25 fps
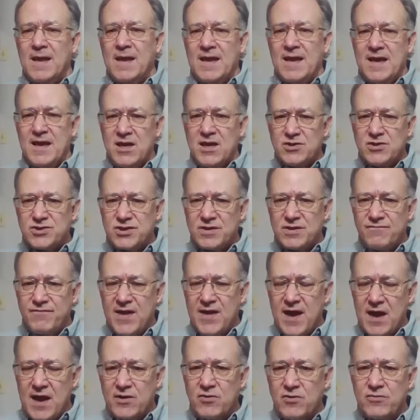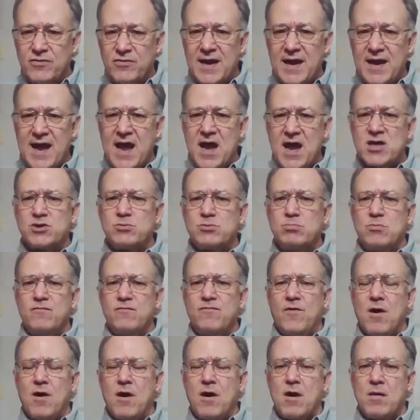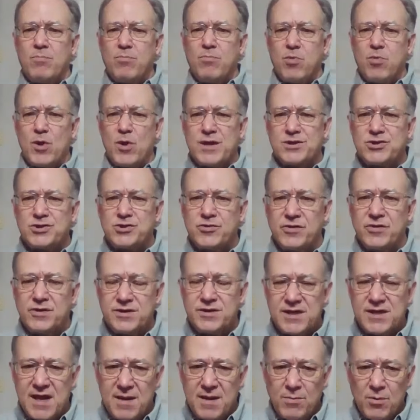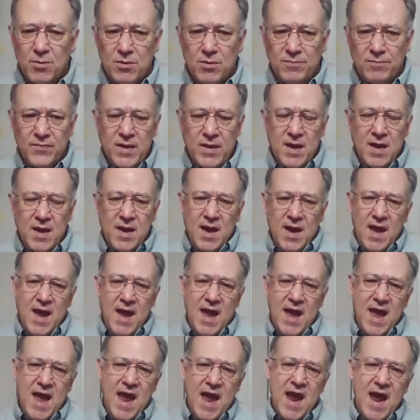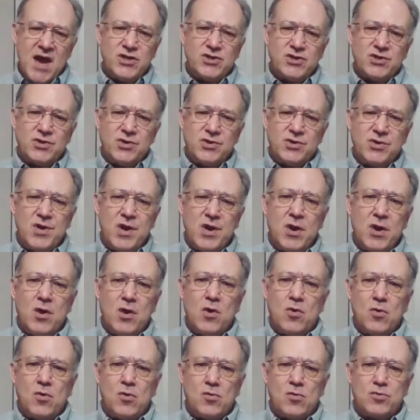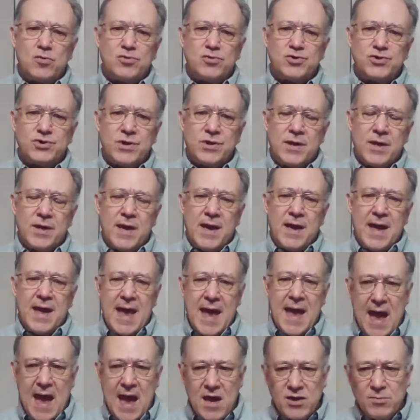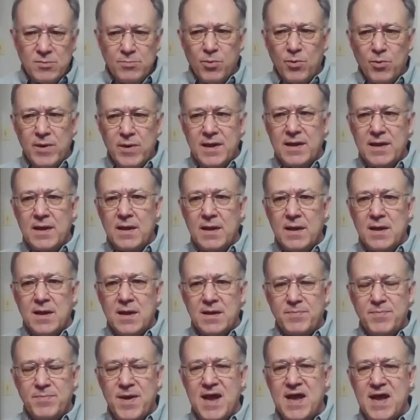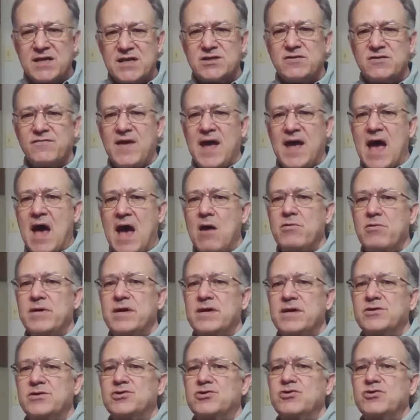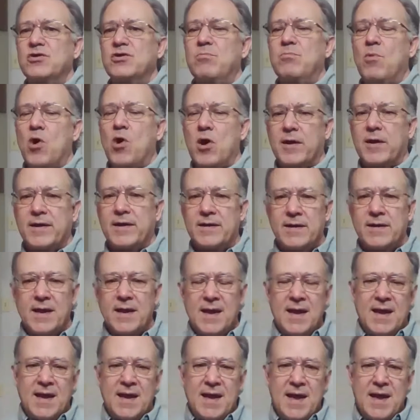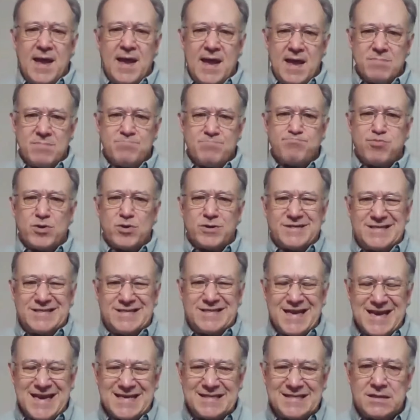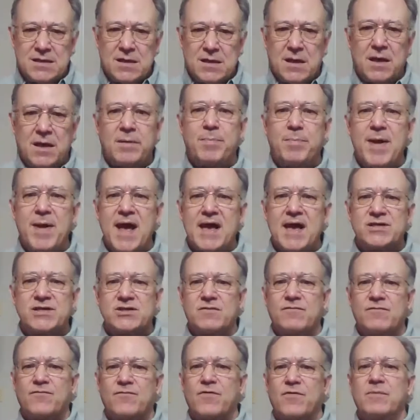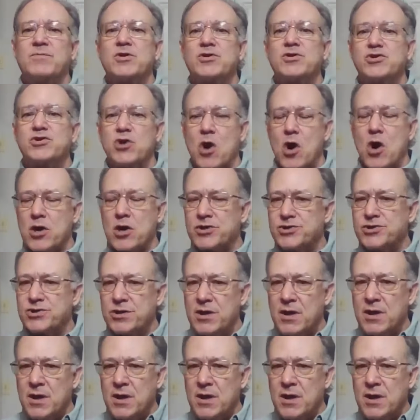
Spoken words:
Here's the value that Ash Mufareh brings to the table. Ash knows how to bring Onpassive out into the market and protect Onpassive from the sharks.